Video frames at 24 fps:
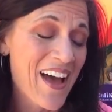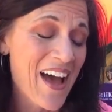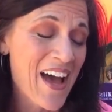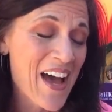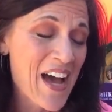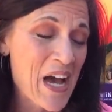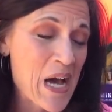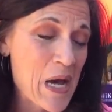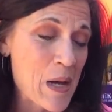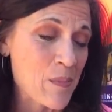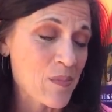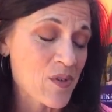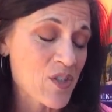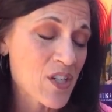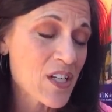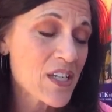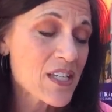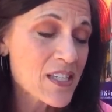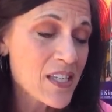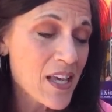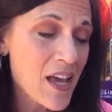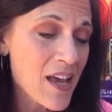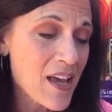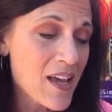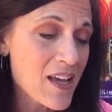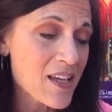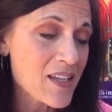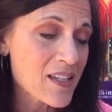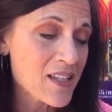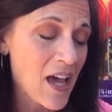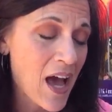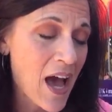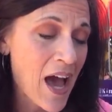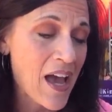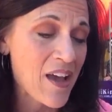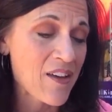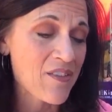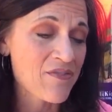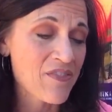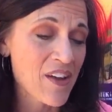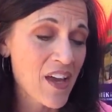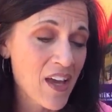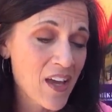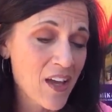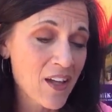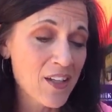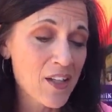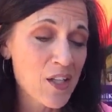Um, she says, I
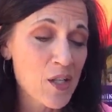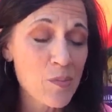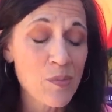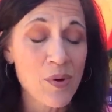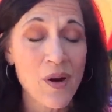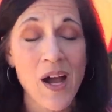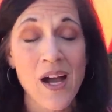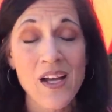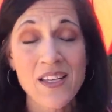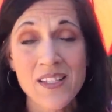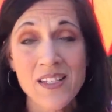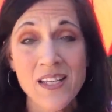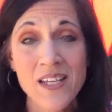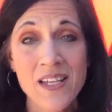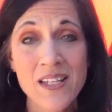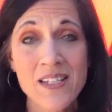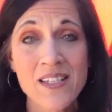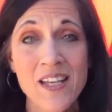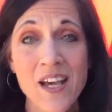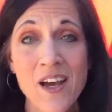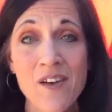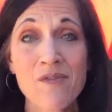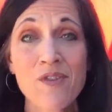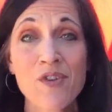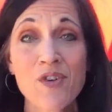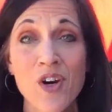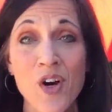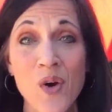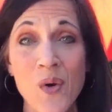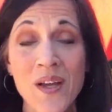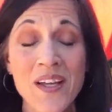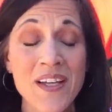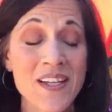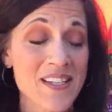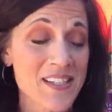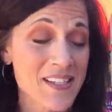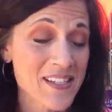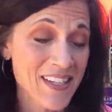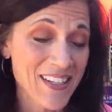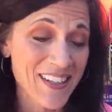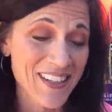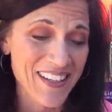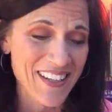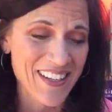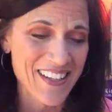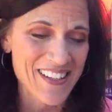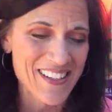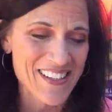failed in the process of growing
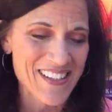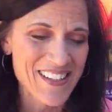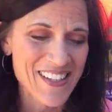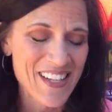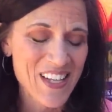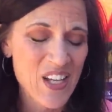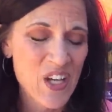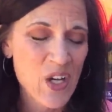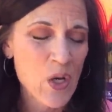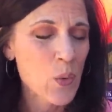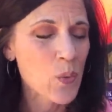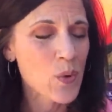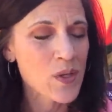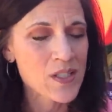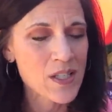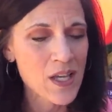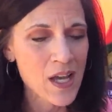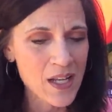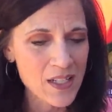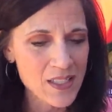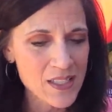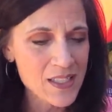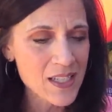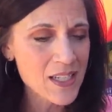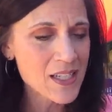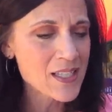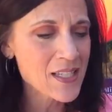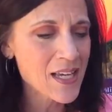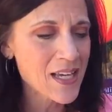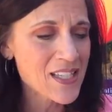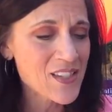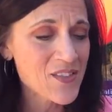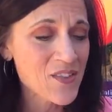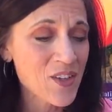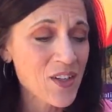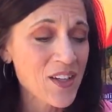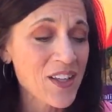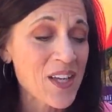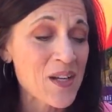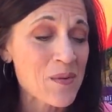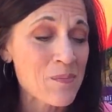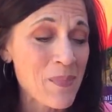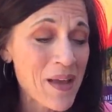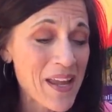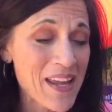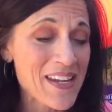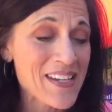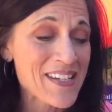seedlings was unsuccessful
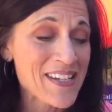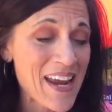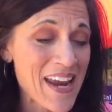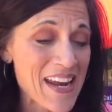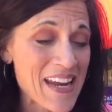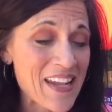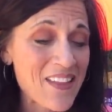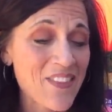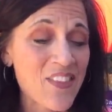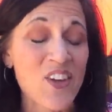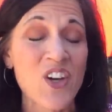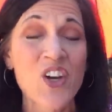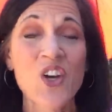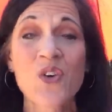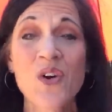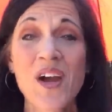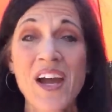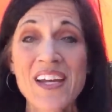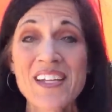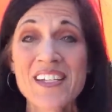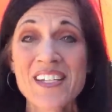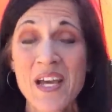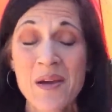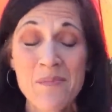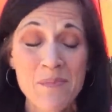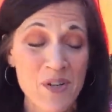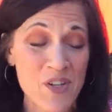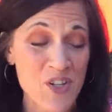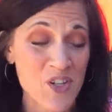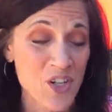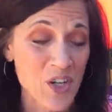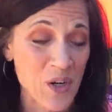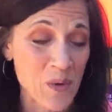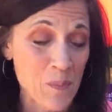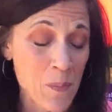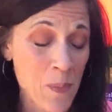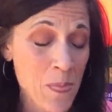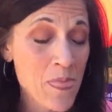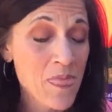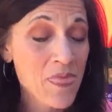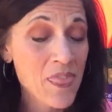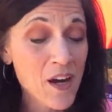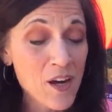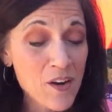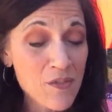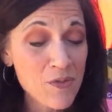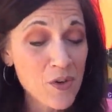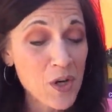in maintaining the correct temperature.
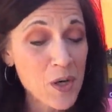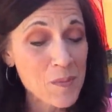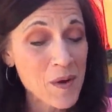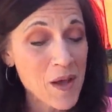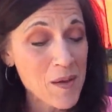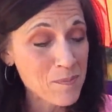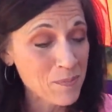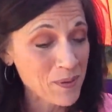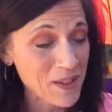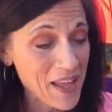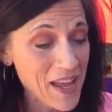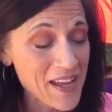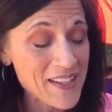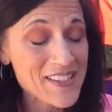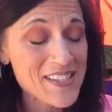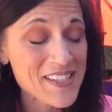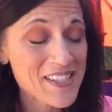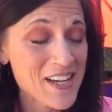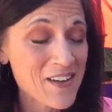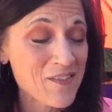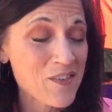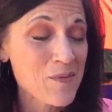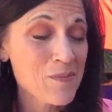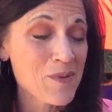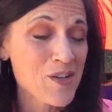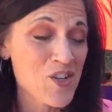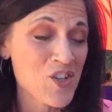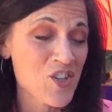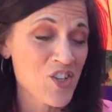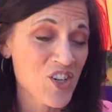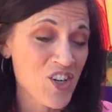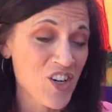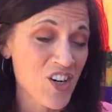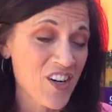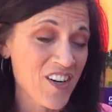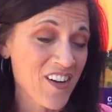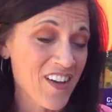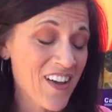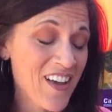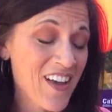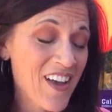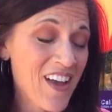Therefore, my plants never matured.